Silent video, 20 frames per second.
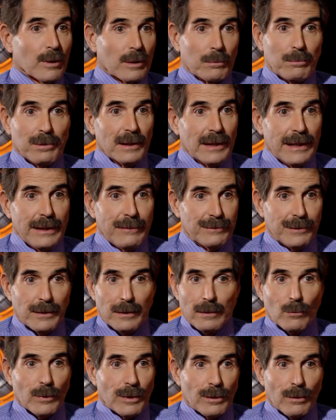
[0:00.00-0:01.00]
would have believed
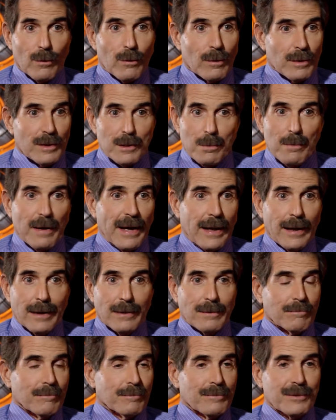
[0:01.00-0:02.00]
it when Horace
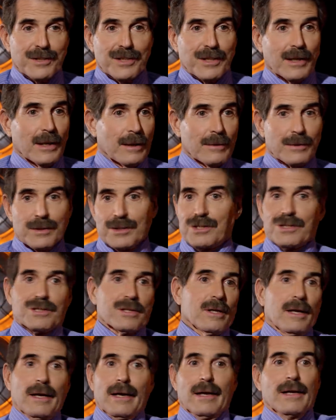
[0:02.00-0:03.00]
Mann said this is
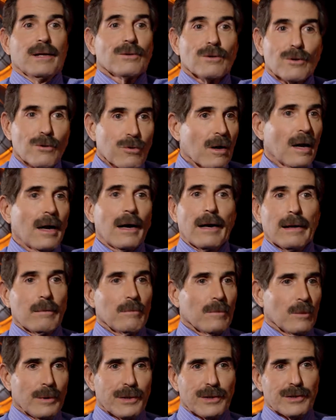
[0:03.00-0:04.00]
going to end
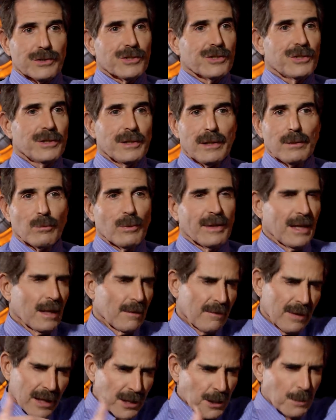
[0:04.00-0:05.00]
crime. We just need, we
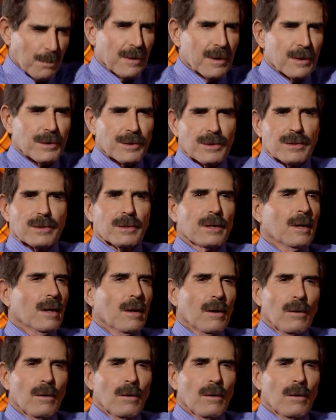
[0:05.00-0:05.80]
have experts.